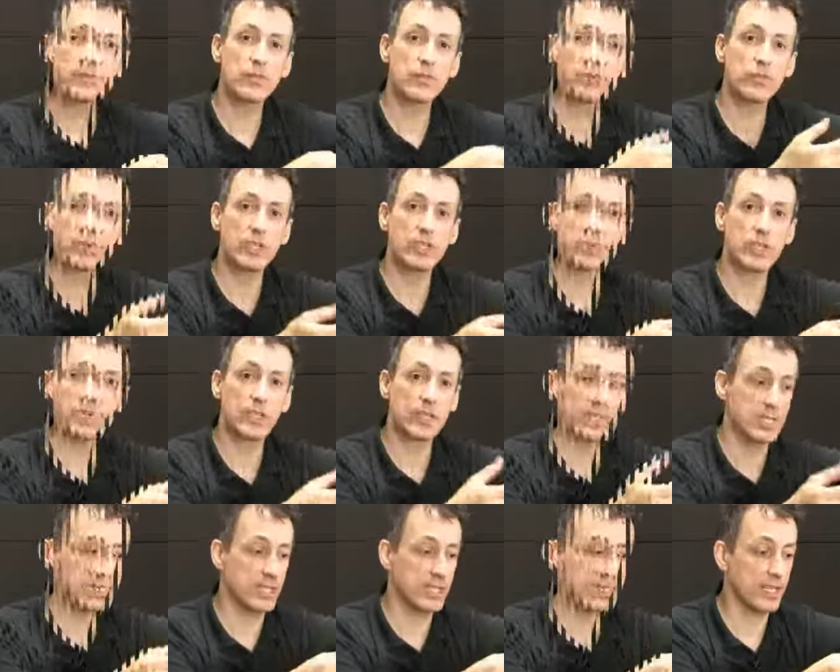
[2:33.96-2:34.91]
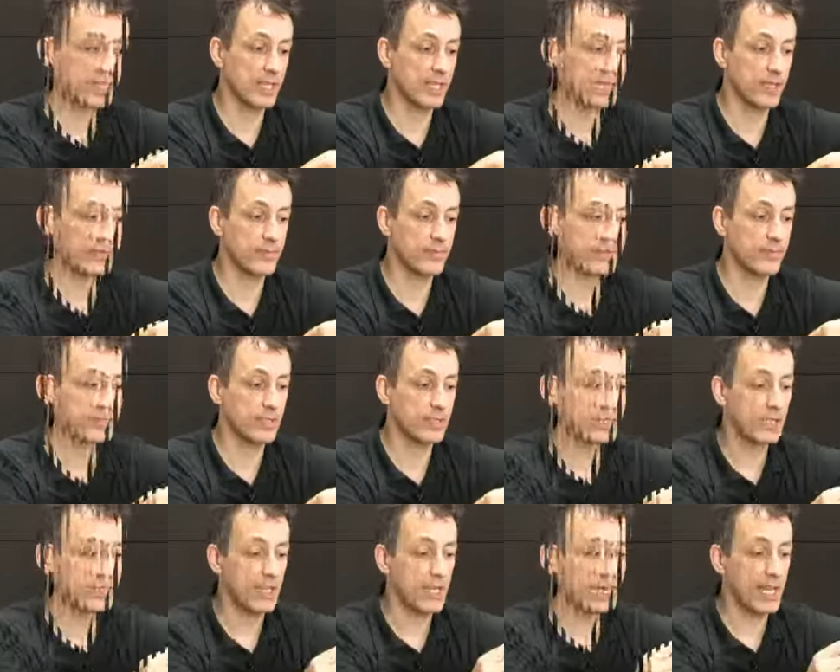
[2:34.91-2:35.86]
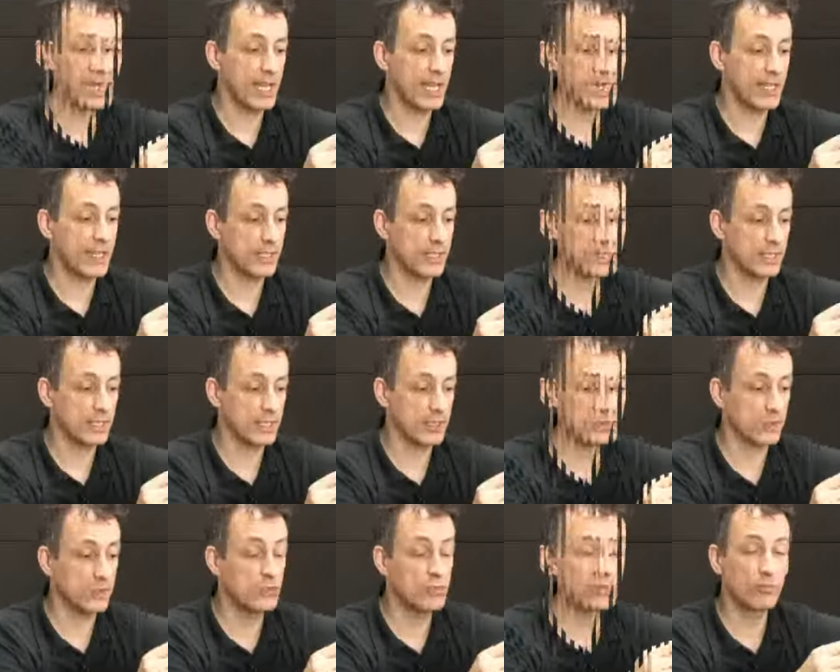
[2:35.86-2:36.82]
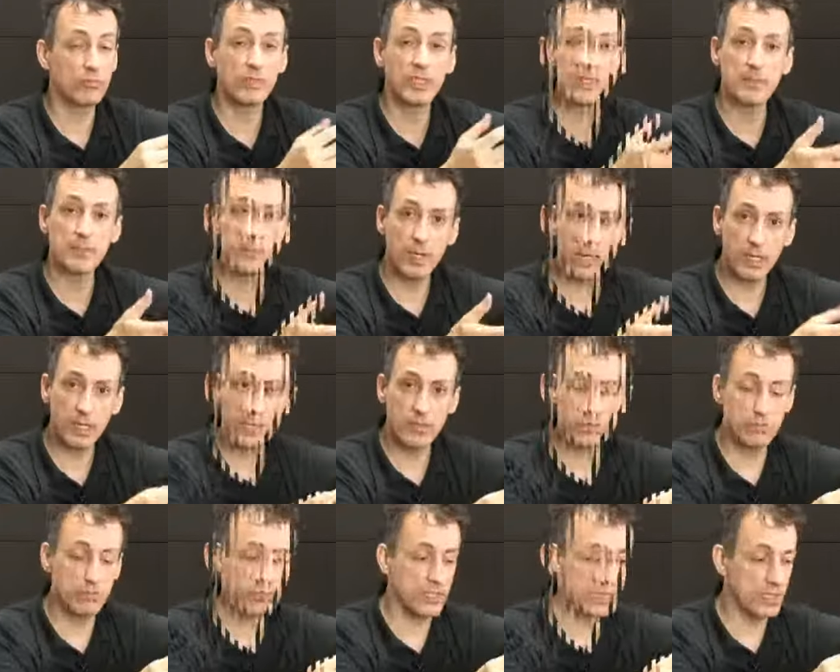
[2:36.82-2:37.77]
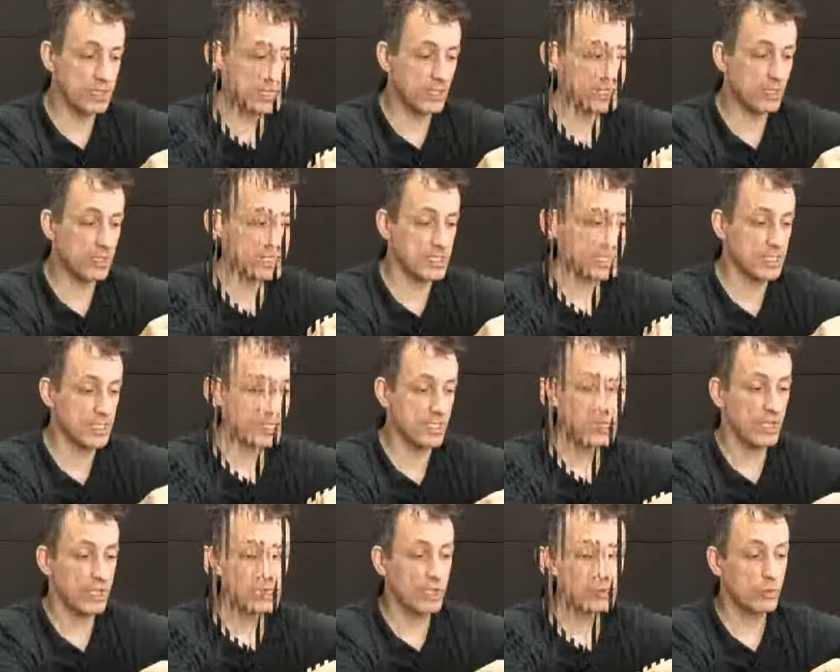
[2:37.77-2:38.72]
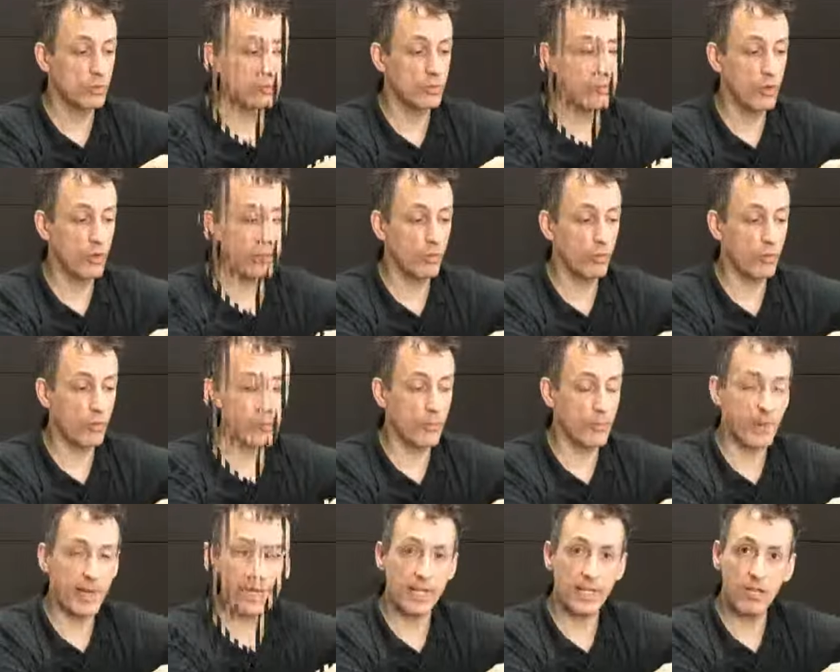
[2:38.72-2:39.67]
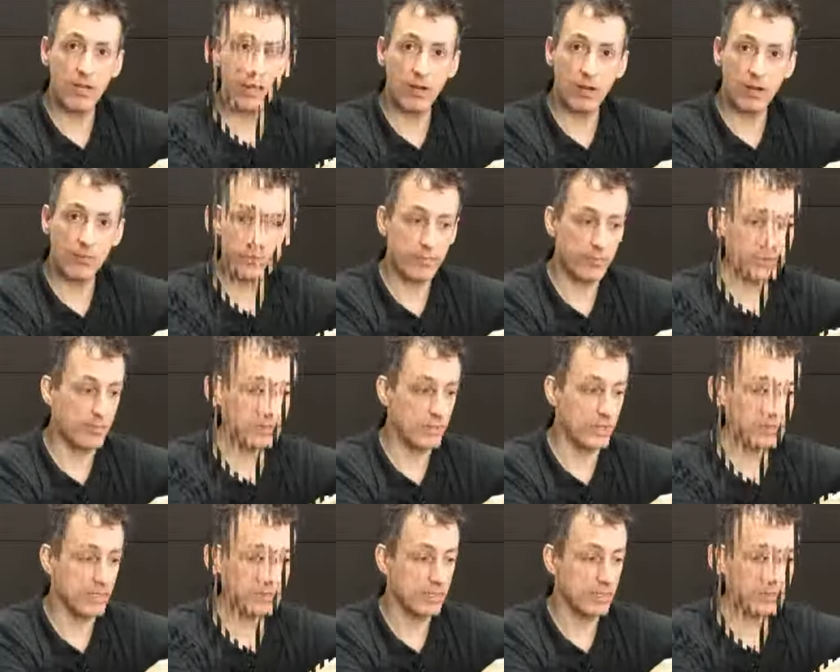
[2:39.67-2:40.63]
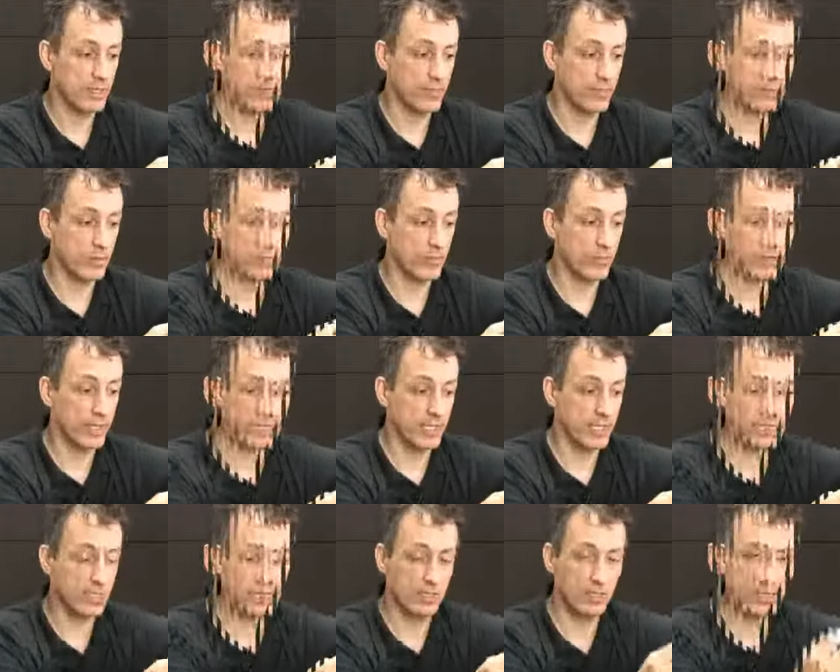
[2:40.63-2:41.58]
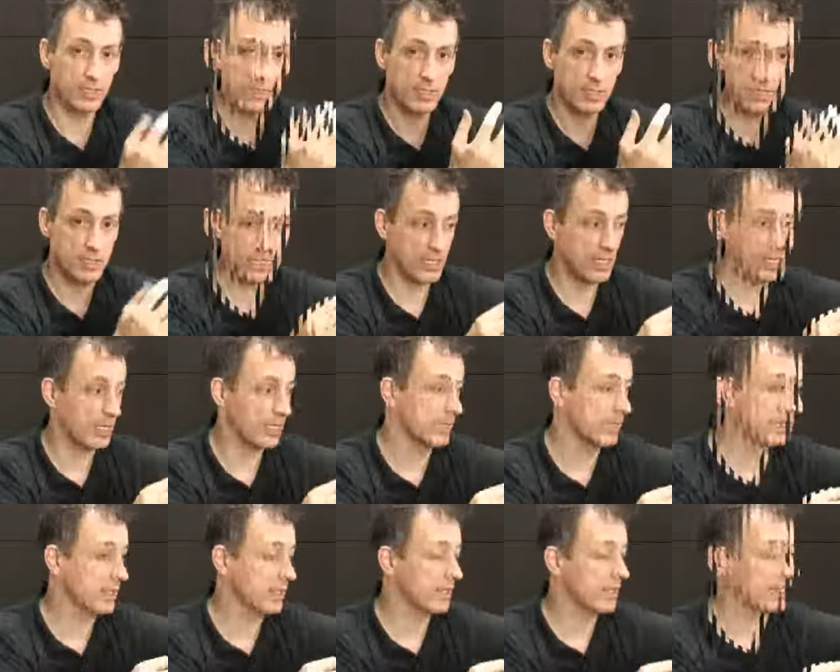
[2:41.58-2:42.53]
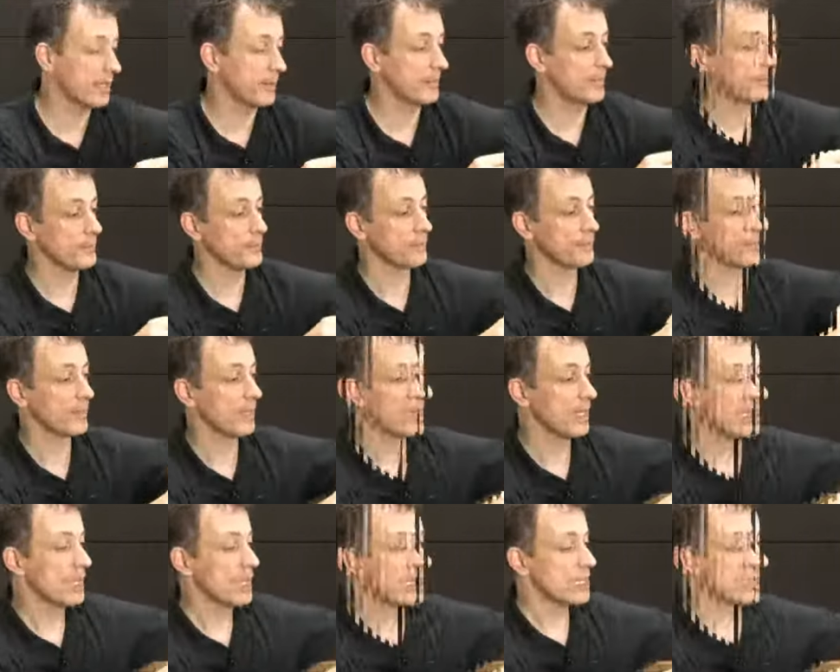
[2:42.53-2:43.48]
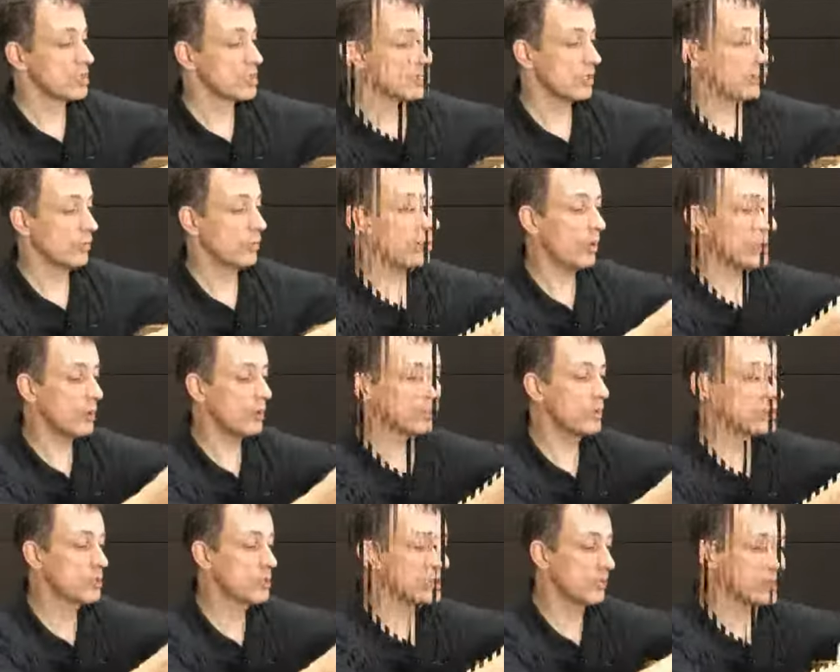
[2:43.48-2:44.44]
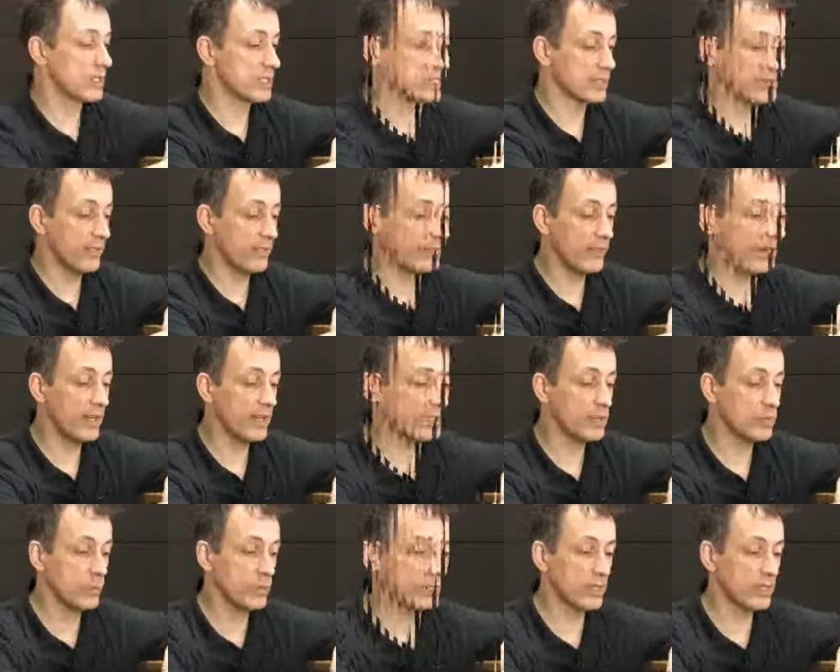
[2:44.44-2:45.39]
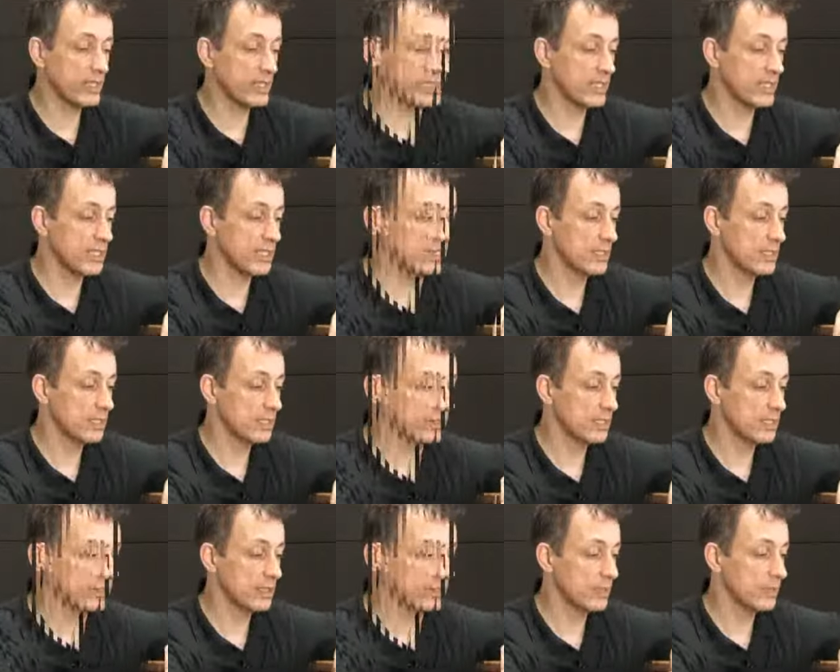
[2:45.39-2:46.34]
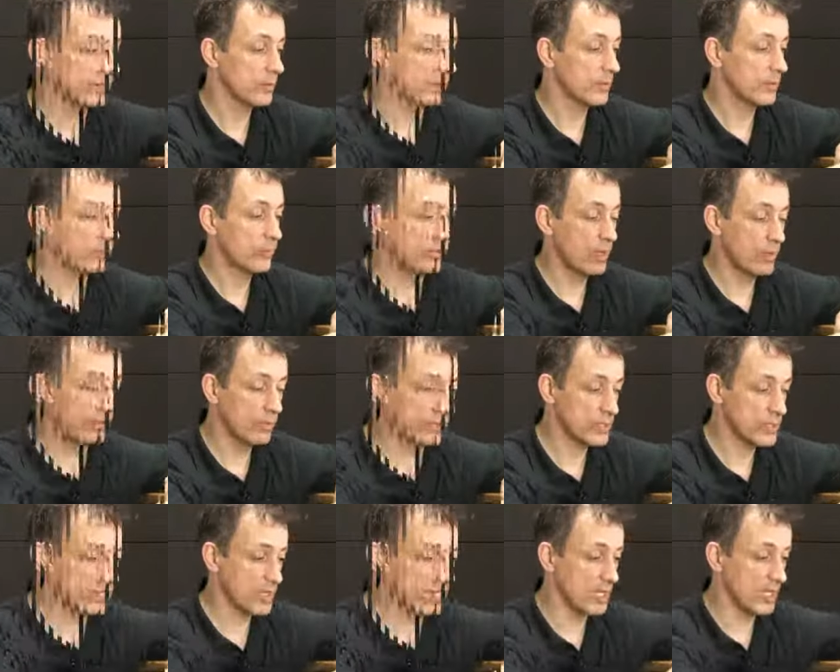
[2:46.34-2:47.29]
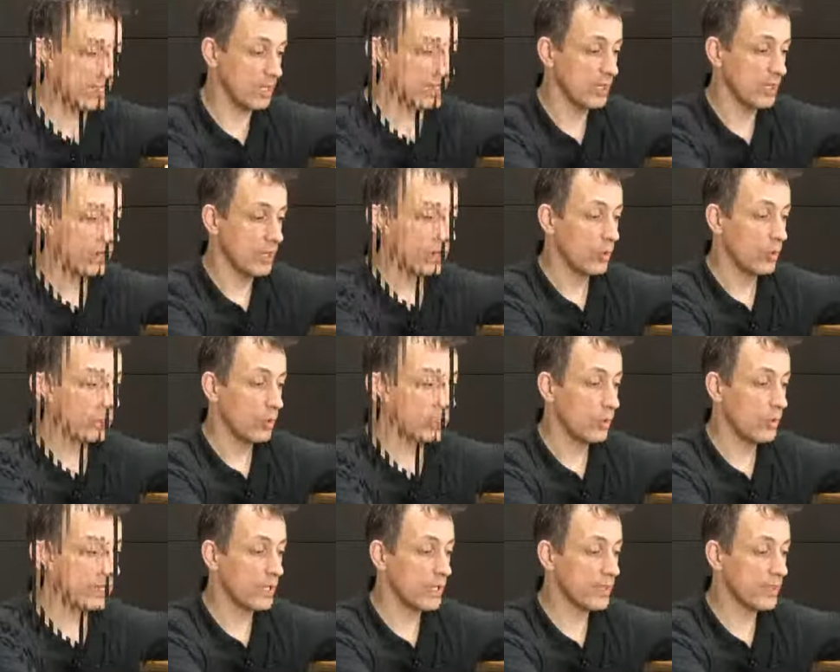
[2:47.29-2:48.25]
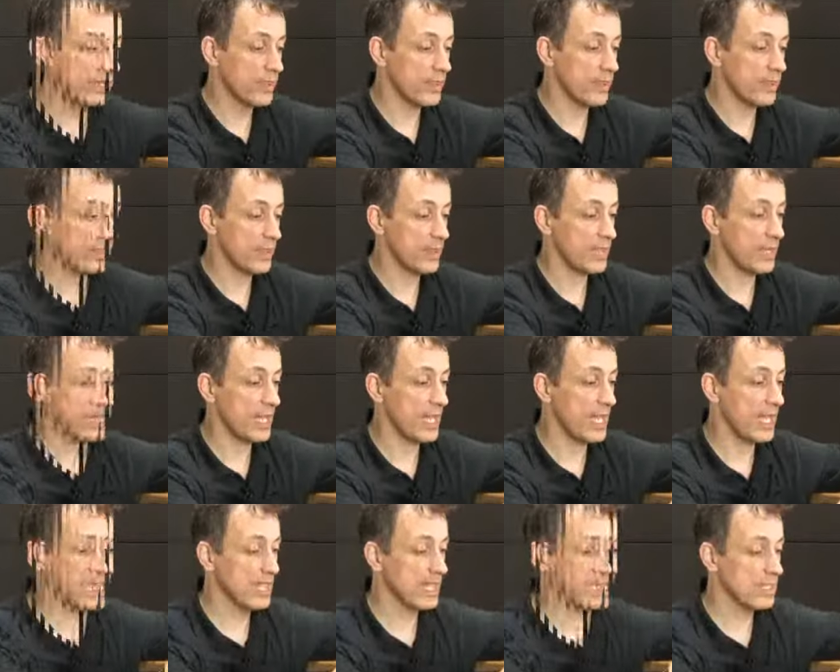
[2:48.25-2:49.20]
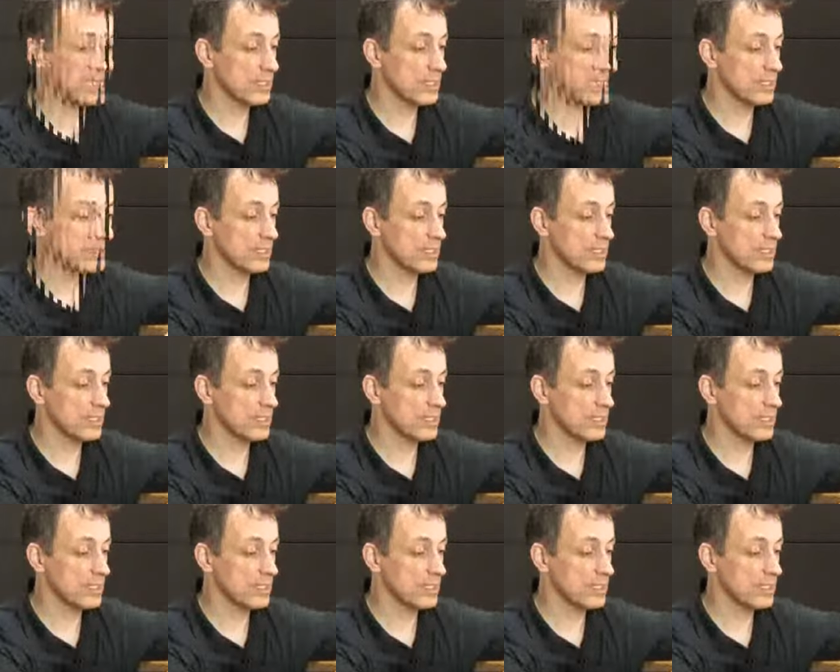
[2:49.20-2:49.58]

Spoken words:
if the ring shank is thick enough and you don't really mind resizing it, you would roll the back half of the ring here slightly thinner. So what we would do is find one of the rollers here with a